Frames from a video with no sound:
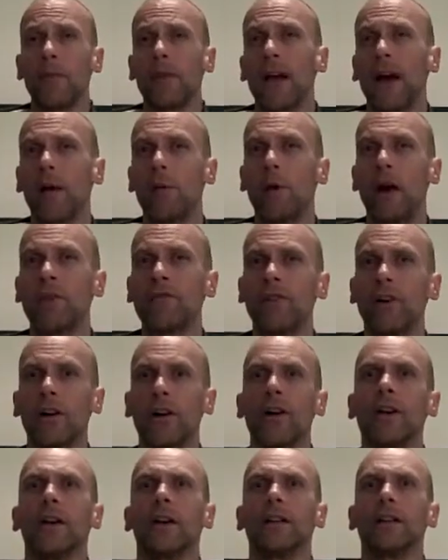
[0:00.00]
However,
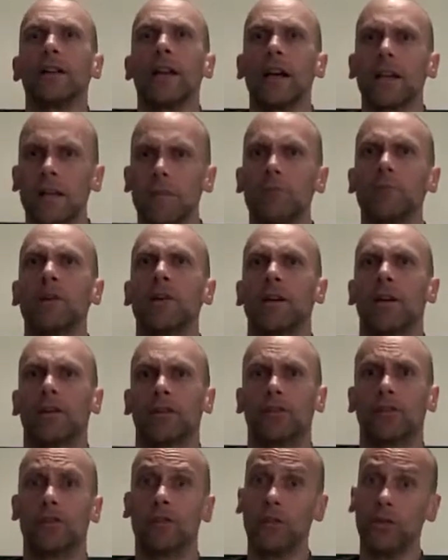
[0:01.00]
that can be a
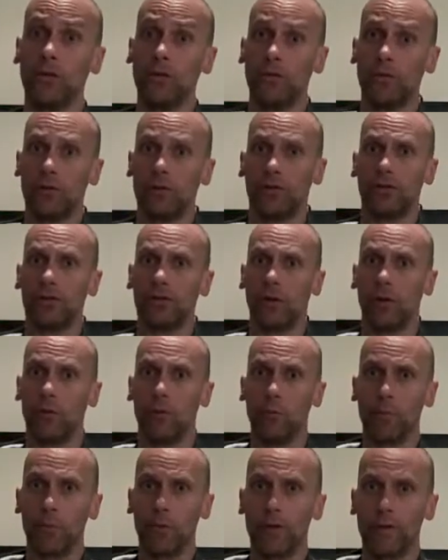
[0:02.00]
huge
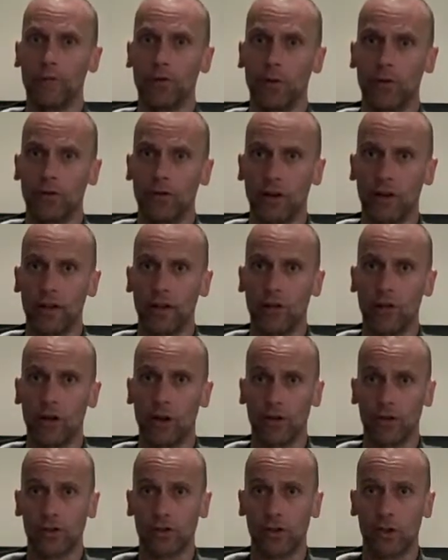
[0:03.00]
jump if you're drinking
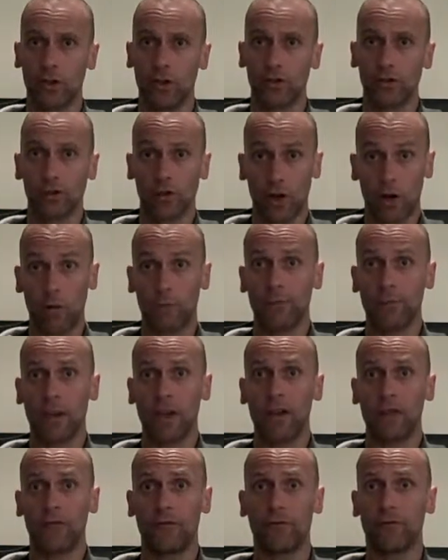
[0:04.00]
none at all. So
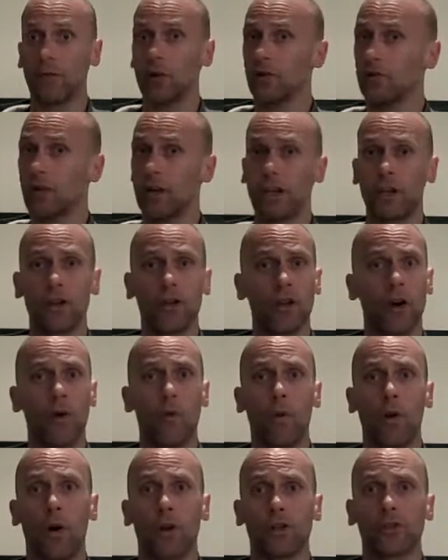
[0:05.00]
if you're drinking no
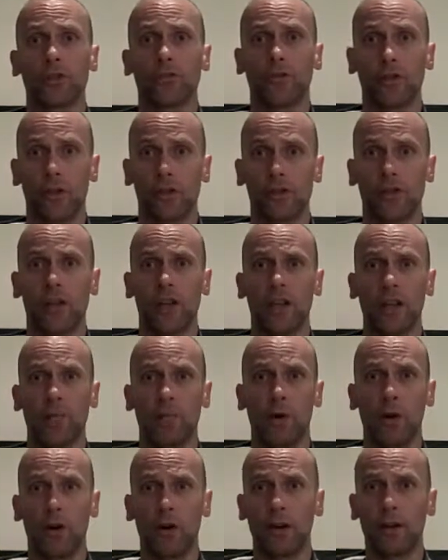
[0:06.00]
water first thing in the
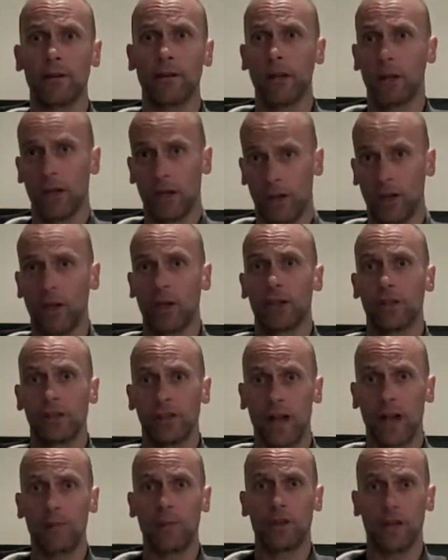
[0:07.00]
morning,
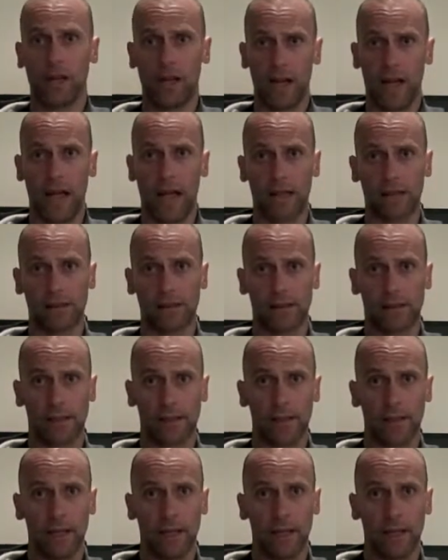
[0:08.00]
start with a glass.